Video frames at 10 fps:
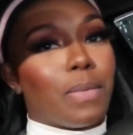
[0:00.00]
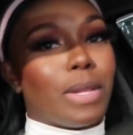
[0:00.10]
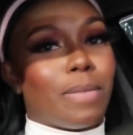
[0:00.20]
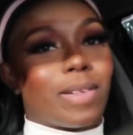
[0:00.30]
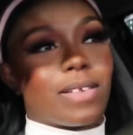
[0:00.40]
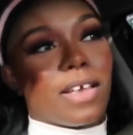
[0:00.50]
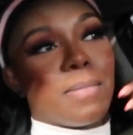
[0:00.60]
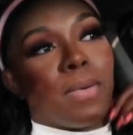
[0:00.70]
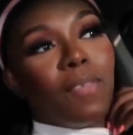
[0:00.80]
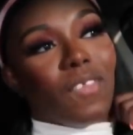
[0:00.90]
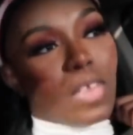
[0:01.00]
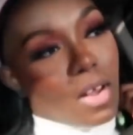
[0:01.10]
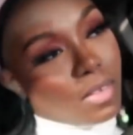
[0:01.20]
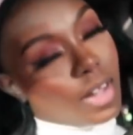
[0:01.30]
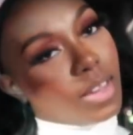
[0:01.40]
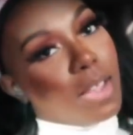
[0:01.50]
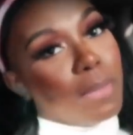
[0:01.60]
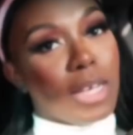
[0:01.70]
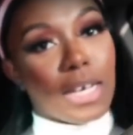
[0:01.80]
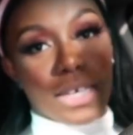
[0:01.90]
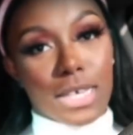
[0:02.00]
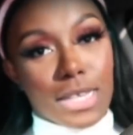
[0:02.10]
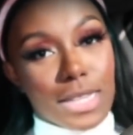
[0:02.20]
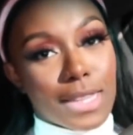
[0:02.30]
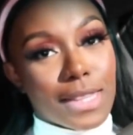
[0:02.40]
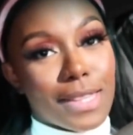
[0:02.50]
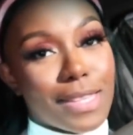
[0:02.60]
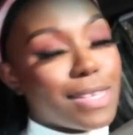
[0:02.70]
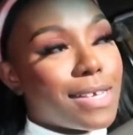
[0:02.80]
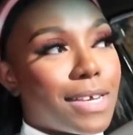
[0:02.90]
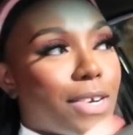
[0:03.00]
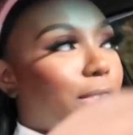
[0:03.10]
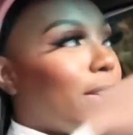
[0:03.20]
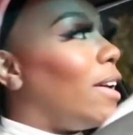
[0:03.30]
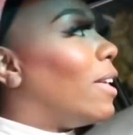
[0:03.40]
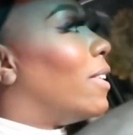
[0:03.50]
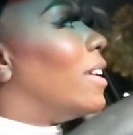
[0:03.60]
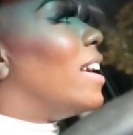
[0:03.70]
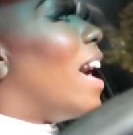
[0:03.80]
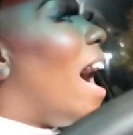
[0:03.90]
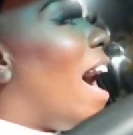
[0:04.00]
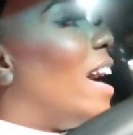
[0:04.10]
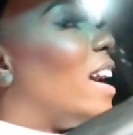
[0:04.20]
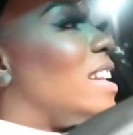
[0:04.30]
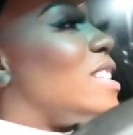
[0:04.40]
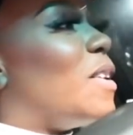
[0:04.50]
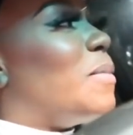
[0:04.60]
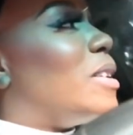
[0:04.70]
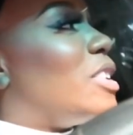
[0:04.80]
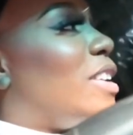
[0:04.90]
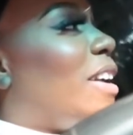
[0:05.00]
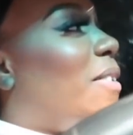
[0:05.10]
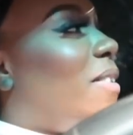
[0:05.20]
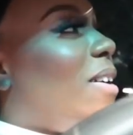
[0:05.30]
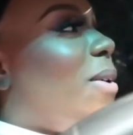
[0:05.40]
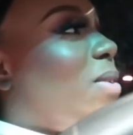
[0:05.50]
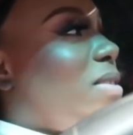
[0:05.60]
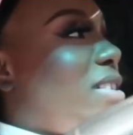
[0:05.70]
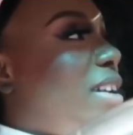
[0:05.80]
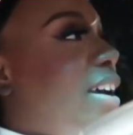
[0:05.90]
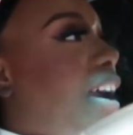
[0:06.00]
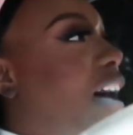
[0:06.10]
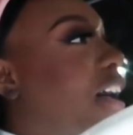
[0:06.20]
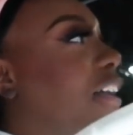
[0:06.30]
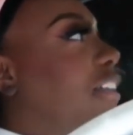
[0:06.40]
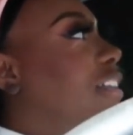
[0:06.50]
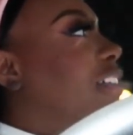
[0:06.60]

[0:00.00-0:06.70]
really wasn't able to vlog like that because, girl, I had so much shit going on today, y'all.